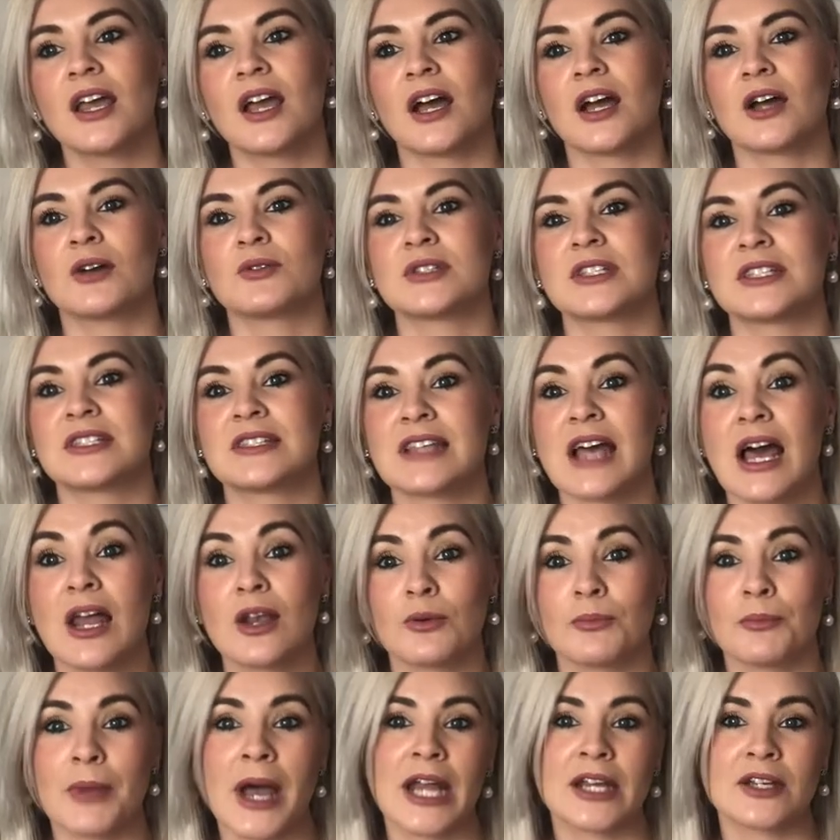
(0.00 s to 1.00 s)
I was a
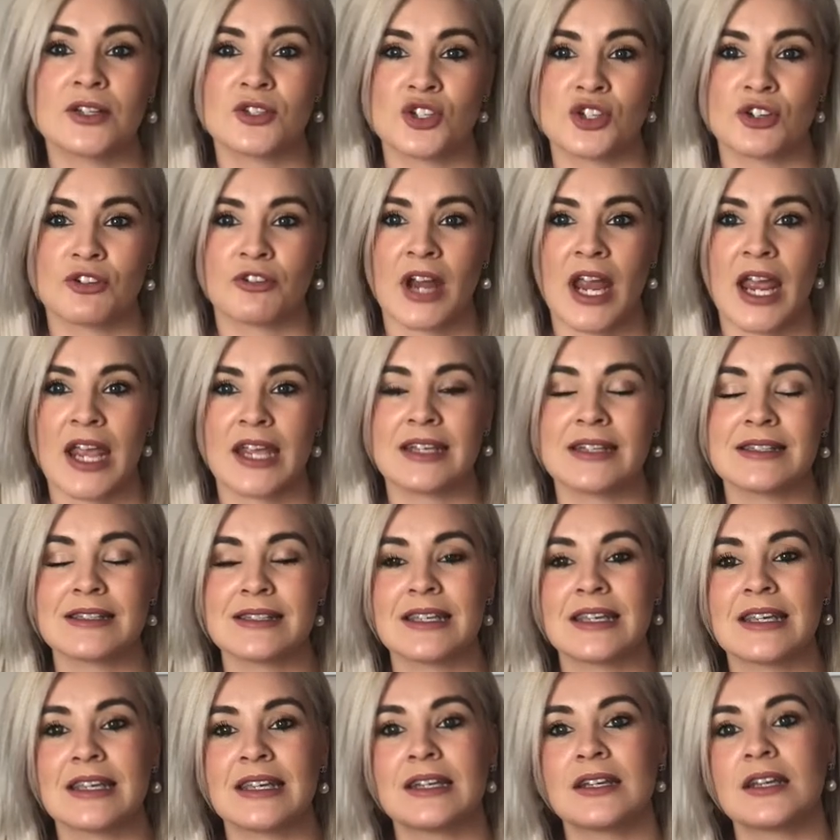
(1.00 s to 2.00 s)
salon manager at
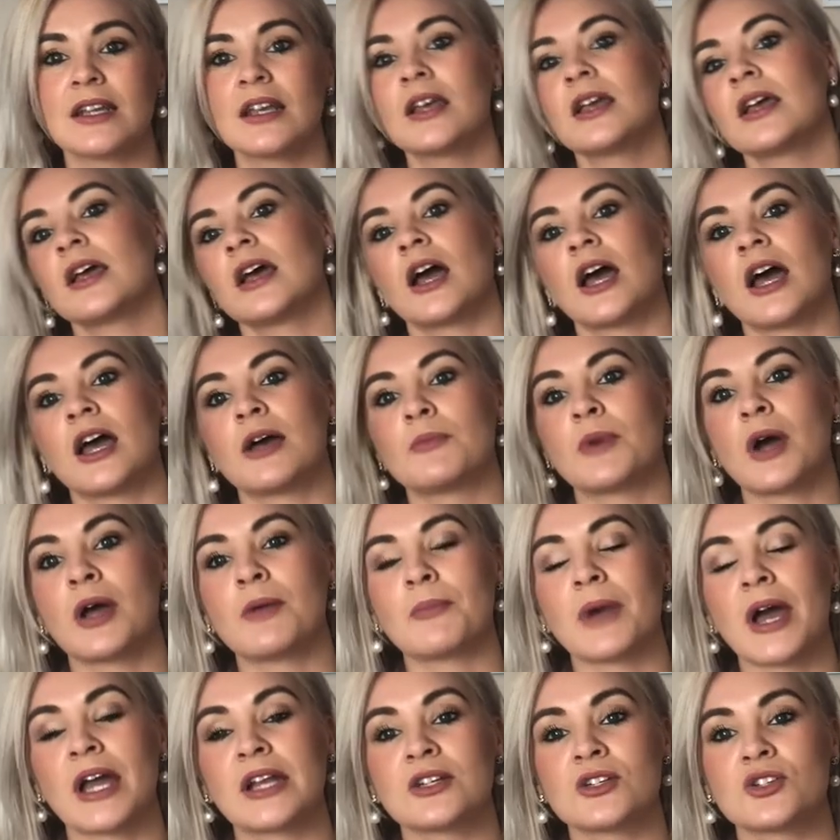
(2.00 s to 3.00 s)
18. I
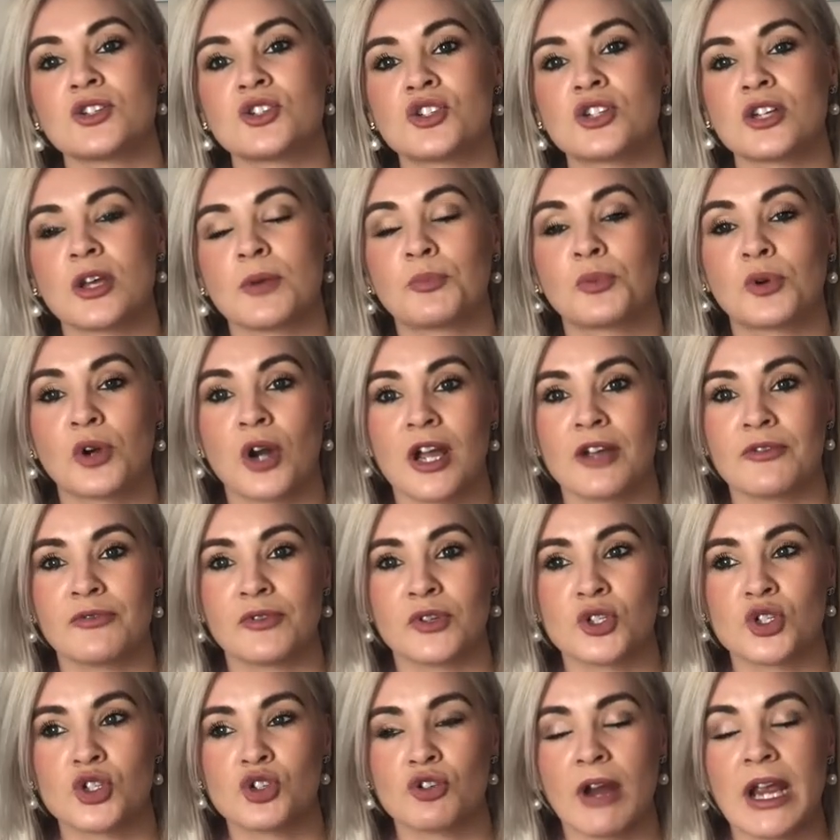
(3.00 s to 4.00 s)
managed a
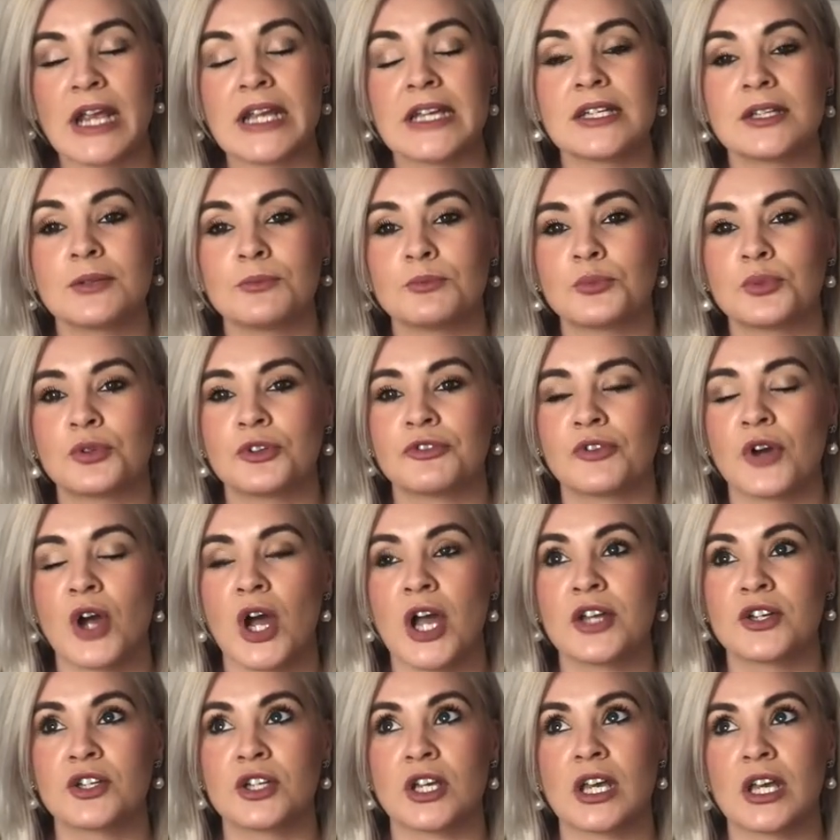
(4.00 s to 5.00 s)
private training
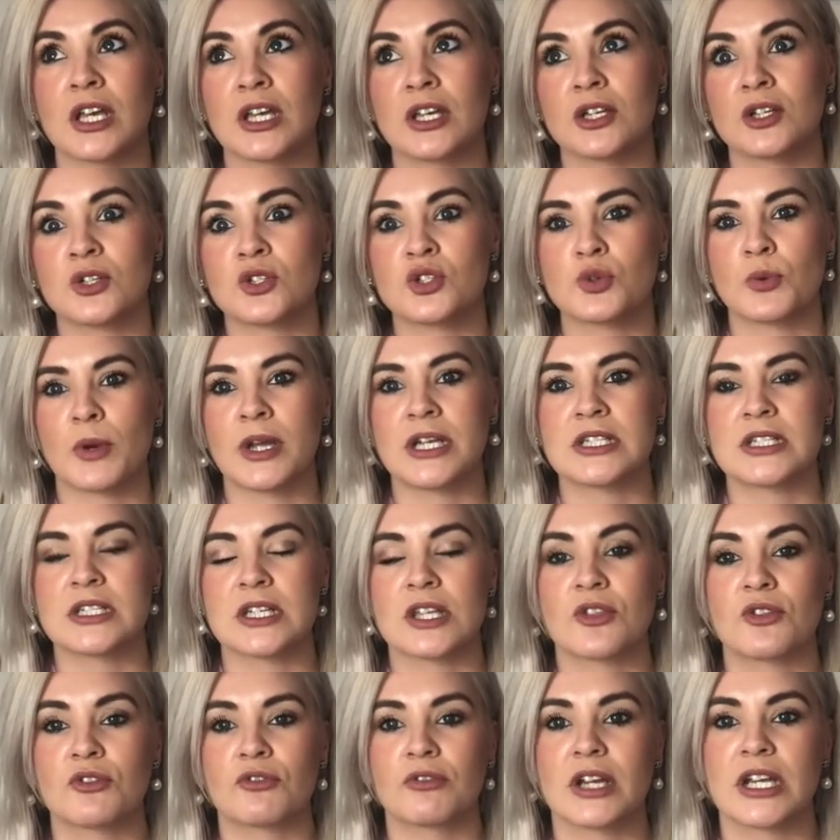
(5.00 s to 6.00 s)
provider at
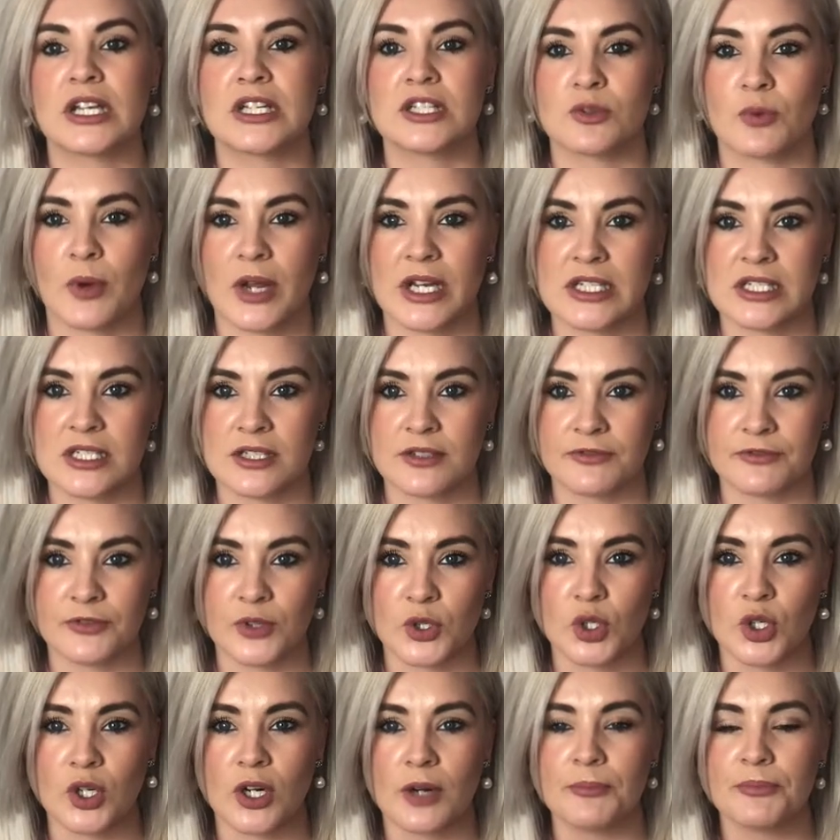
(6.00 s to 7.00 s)
23,
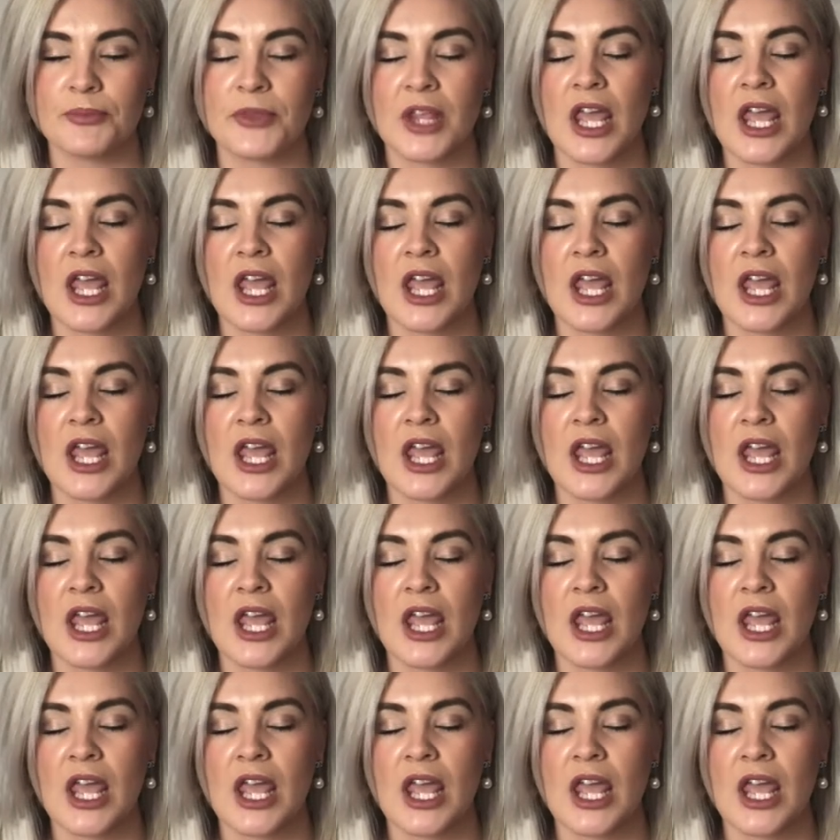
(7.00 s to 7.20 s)
24.